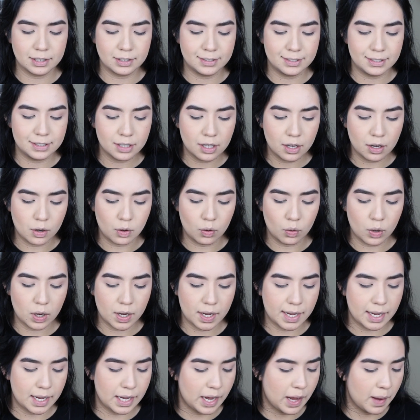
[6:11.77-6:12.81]
So
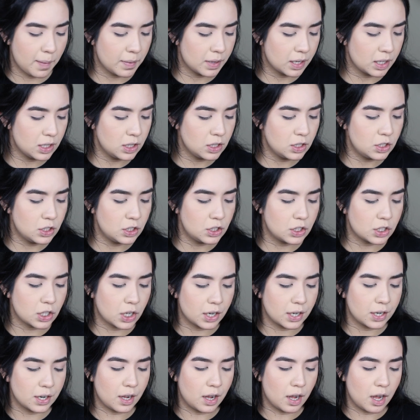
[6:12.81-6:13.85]
I'm gonna
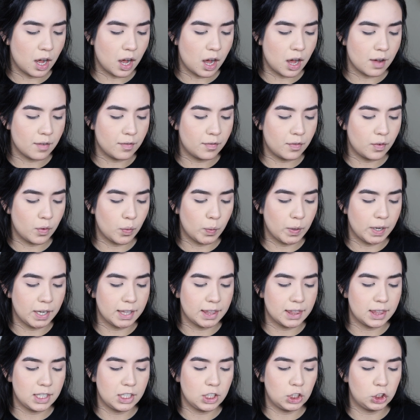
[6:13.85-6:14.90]
start off
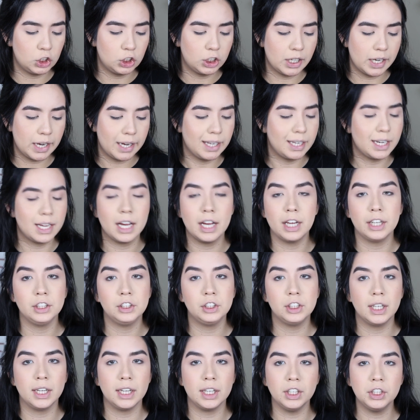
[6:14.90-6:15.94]
with the shade
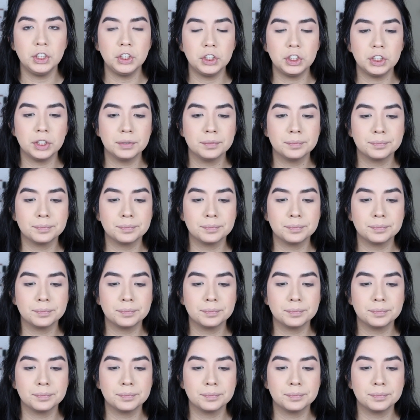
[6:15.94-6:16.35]
Hush Hush.